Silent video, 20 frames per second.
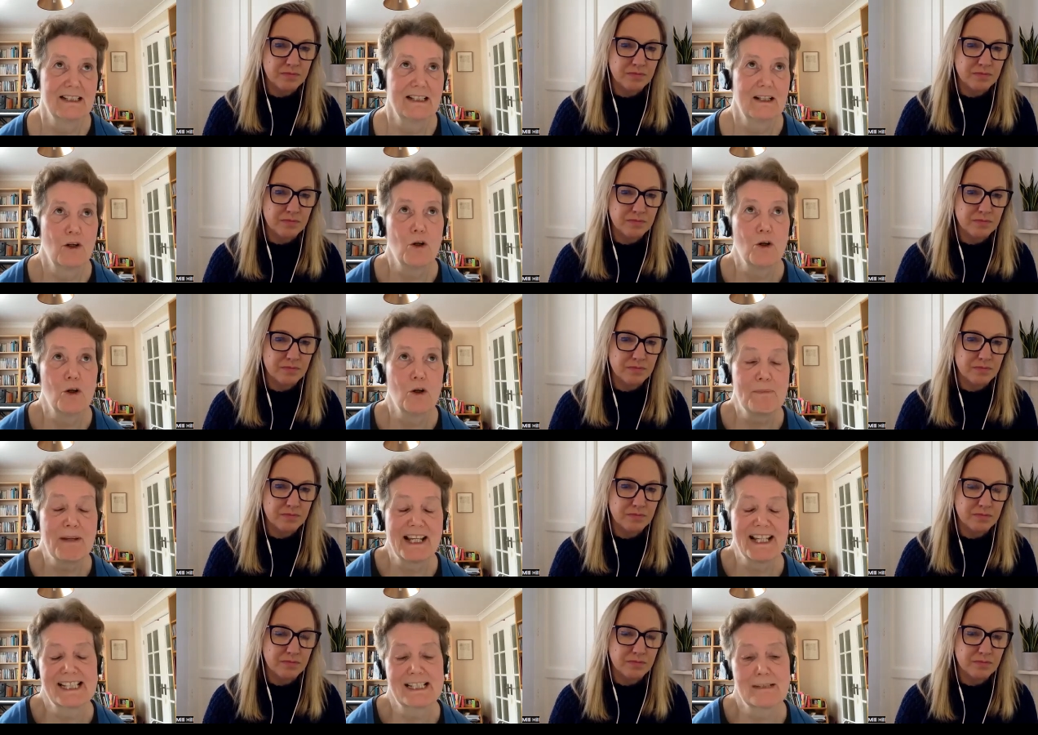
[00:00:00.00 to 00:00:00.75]
Speaker 1: or
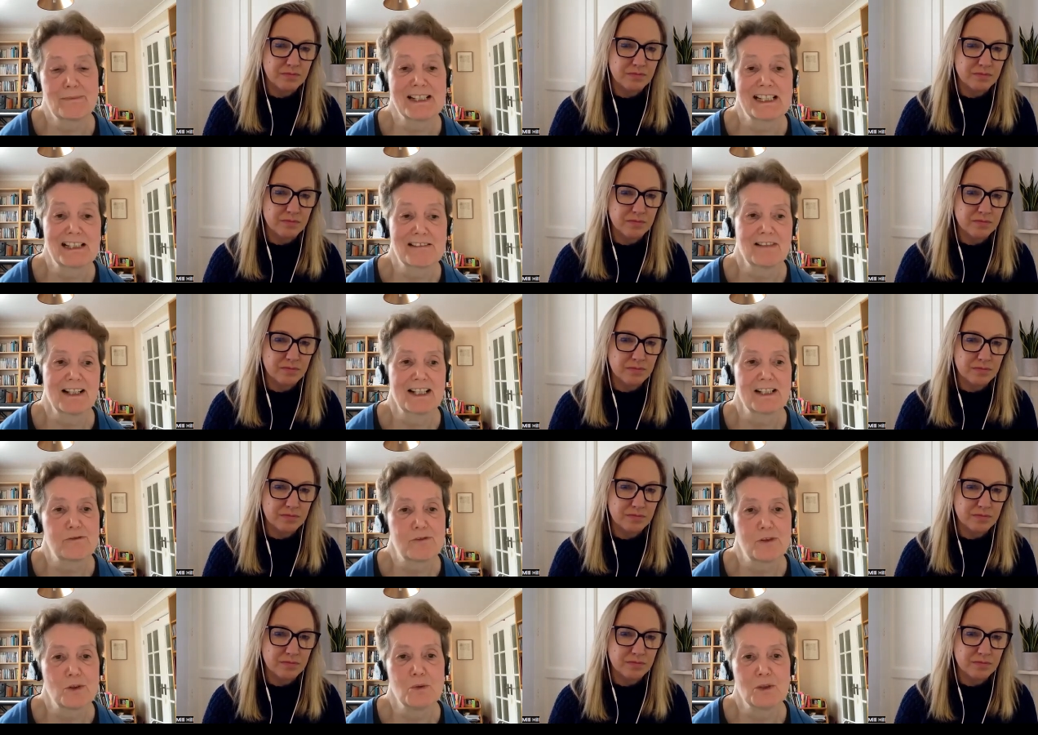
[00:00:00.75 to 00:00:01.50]
appears to be
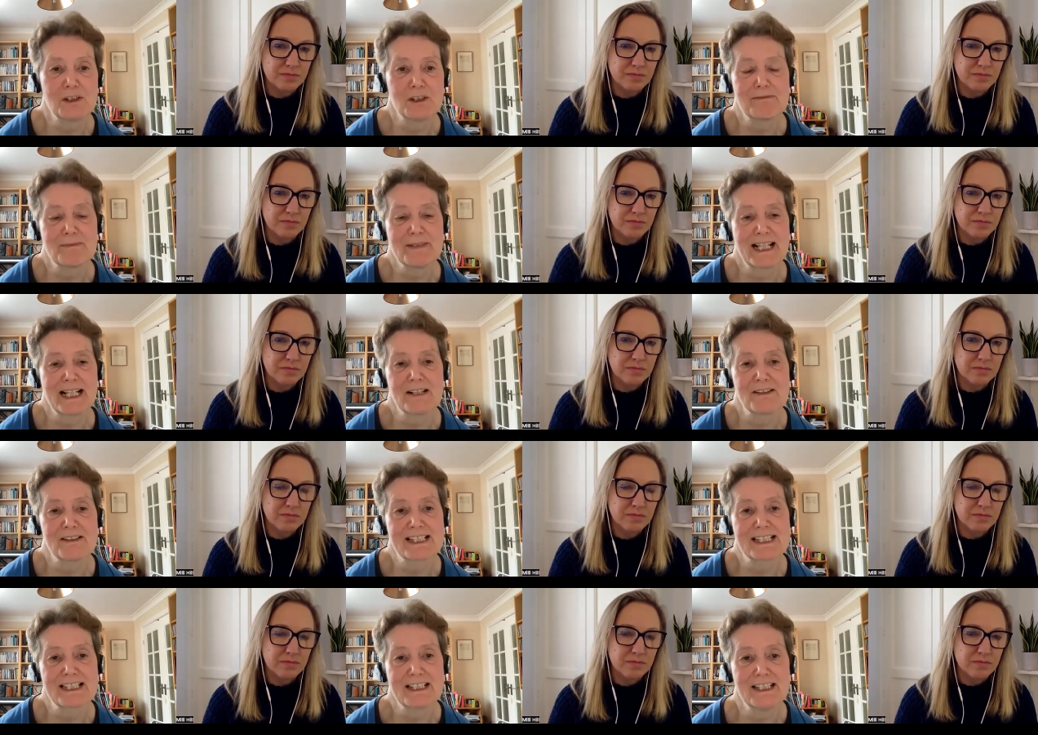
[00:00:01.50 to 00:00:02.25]
straightforward from the
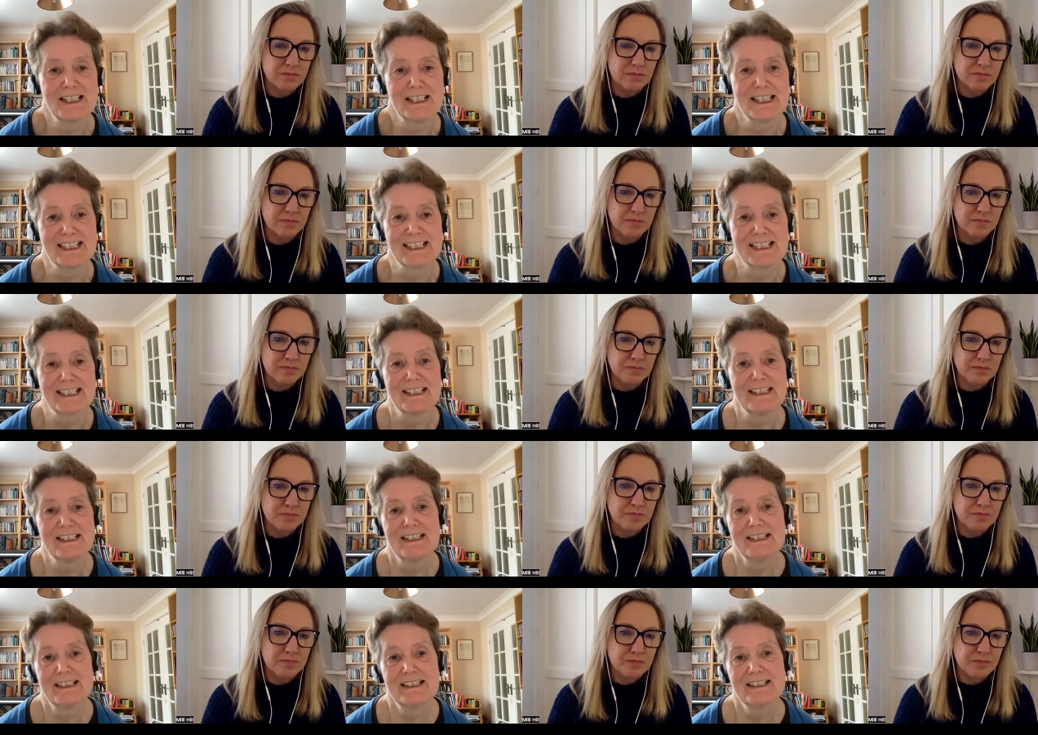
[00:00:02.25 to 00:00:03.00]
outside,
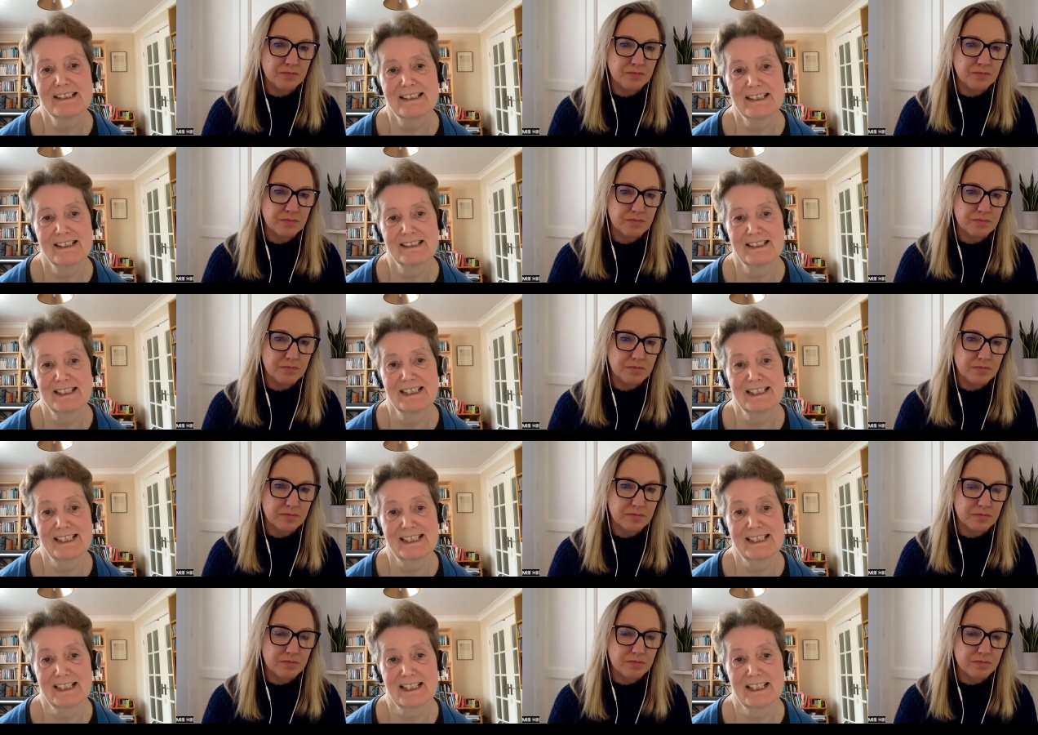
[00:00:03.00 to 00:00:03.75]

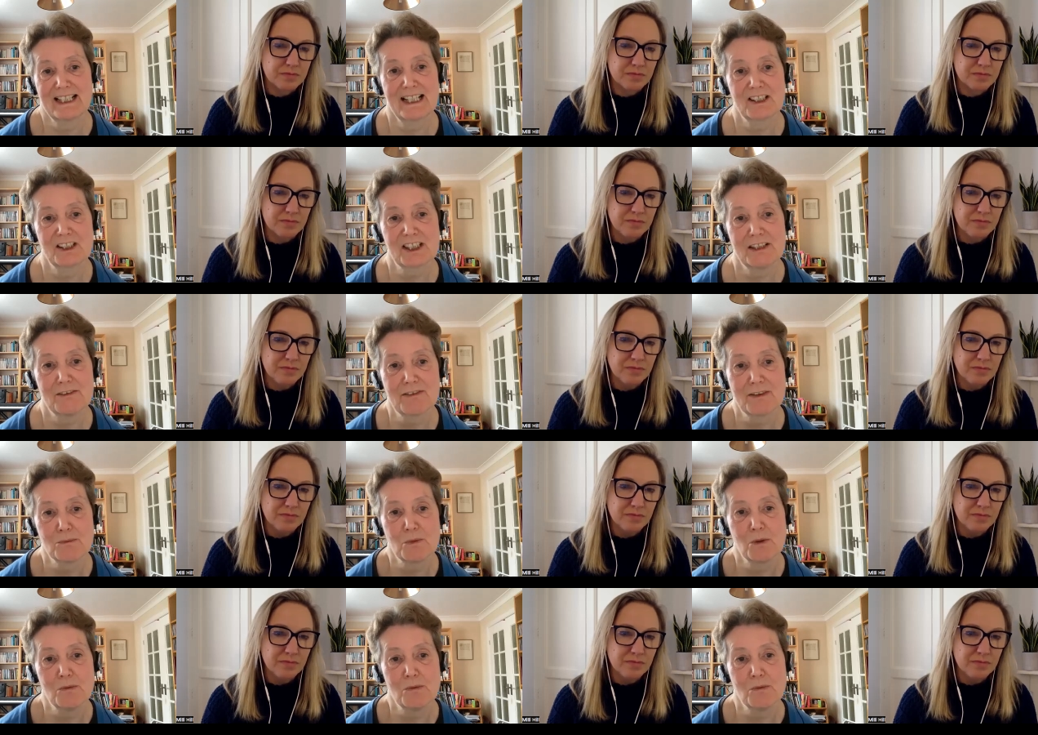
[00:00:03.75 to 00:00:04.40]
that actually for the